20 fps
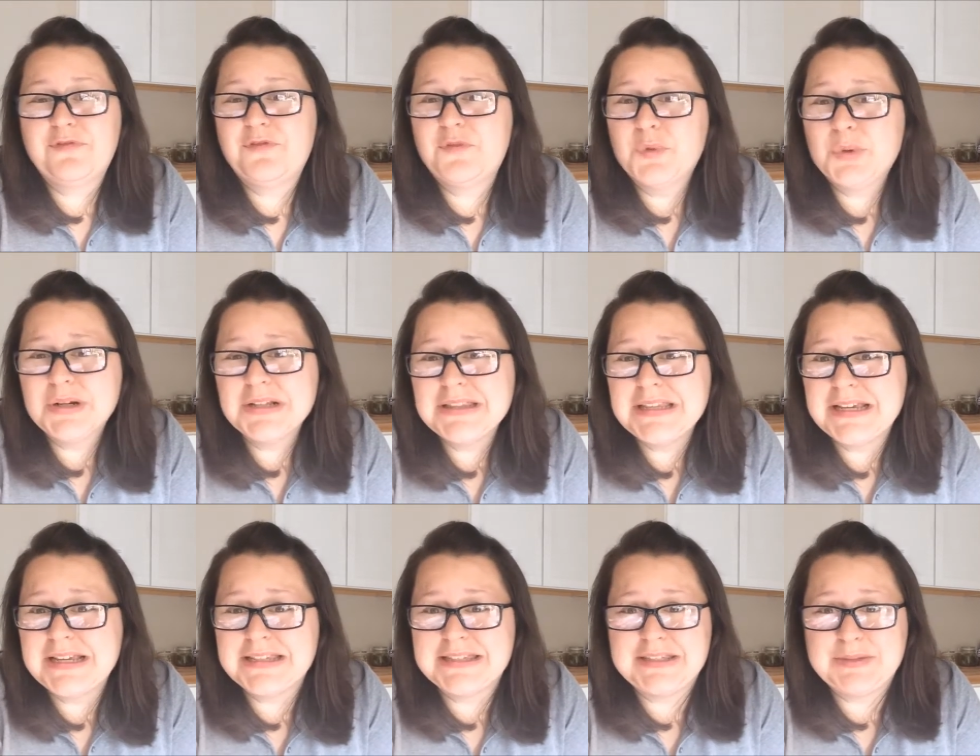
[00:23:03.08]
four
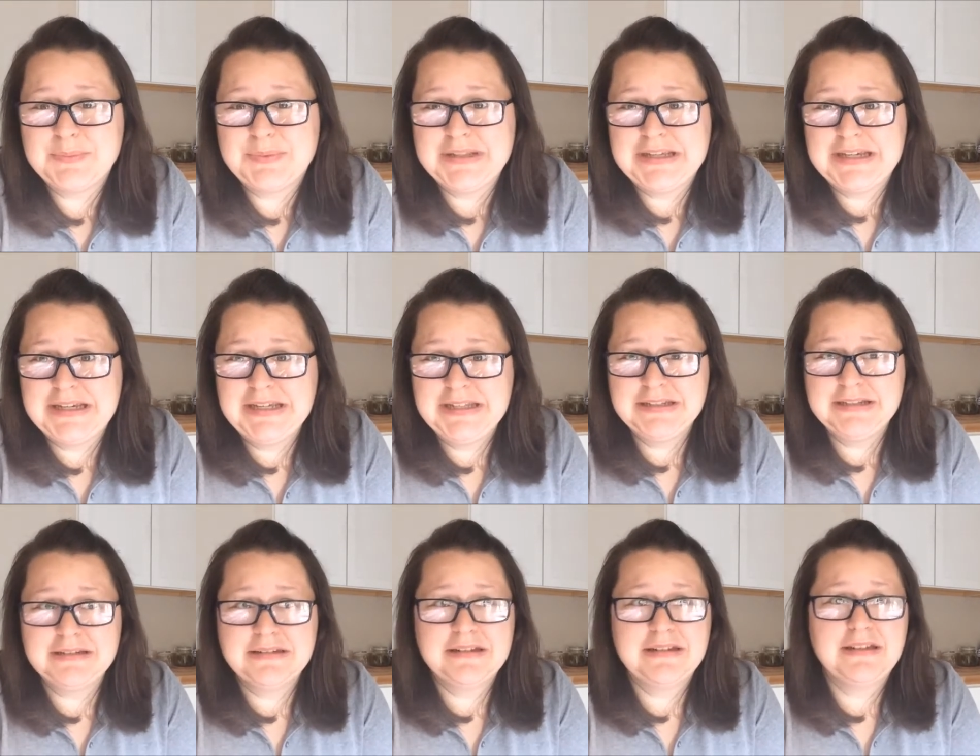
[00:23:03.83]
things to plant,
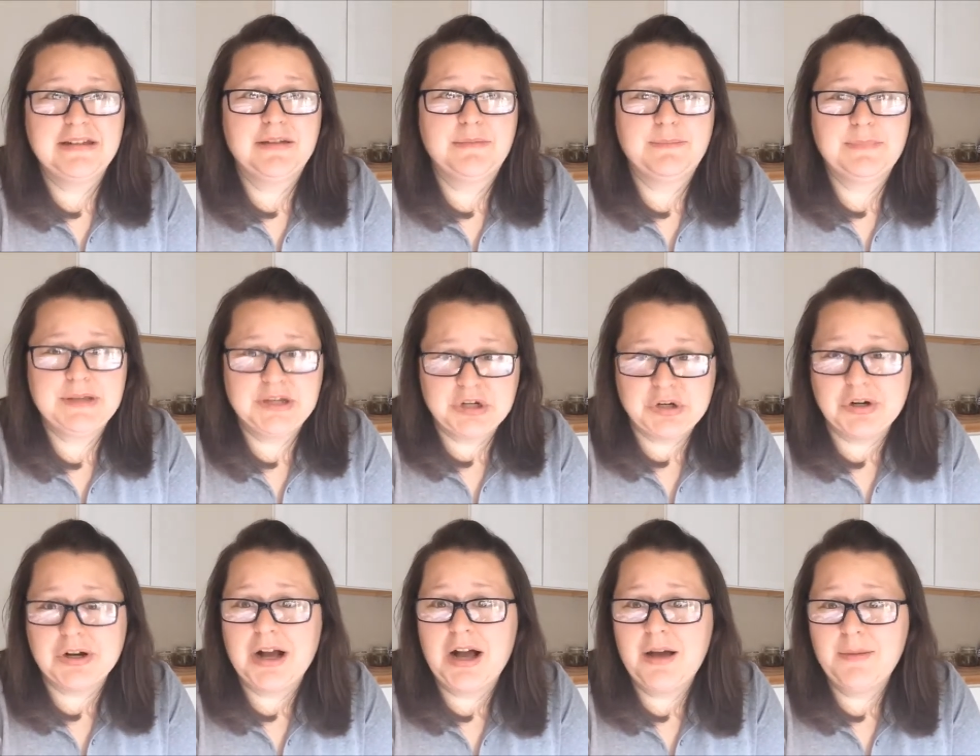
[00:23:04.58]
big
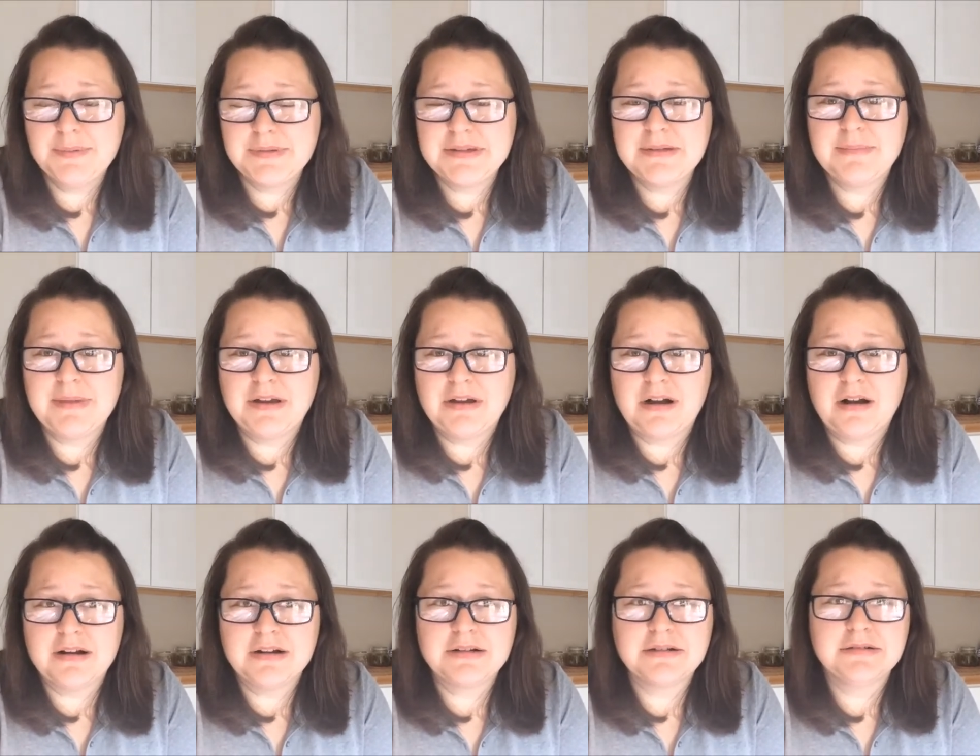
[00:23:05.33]
crops in my
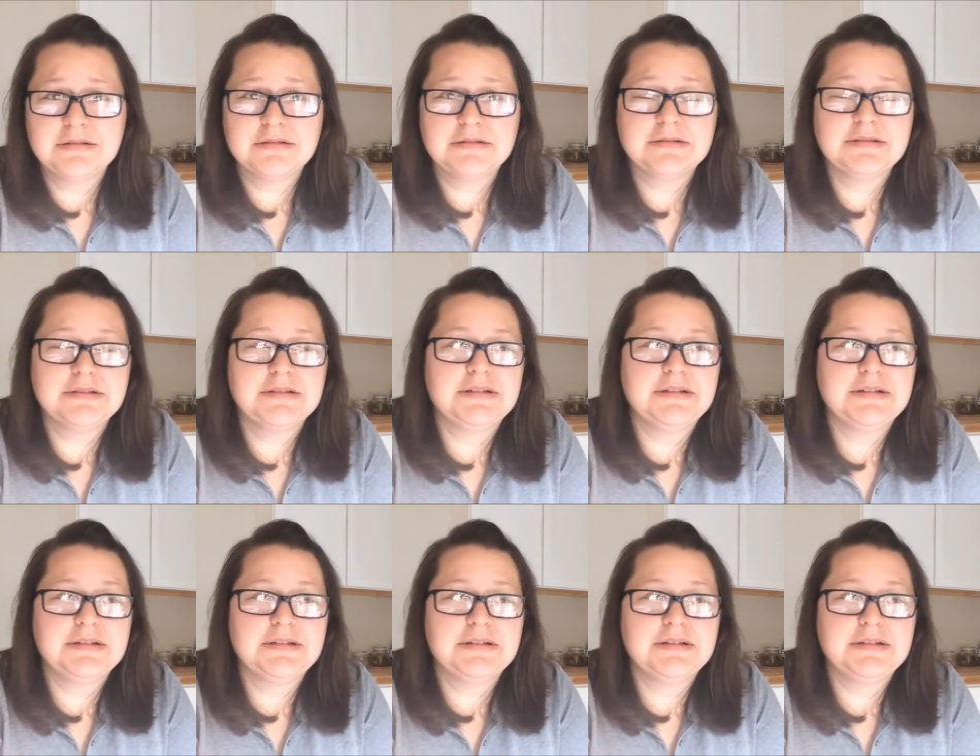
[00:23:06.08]
garden.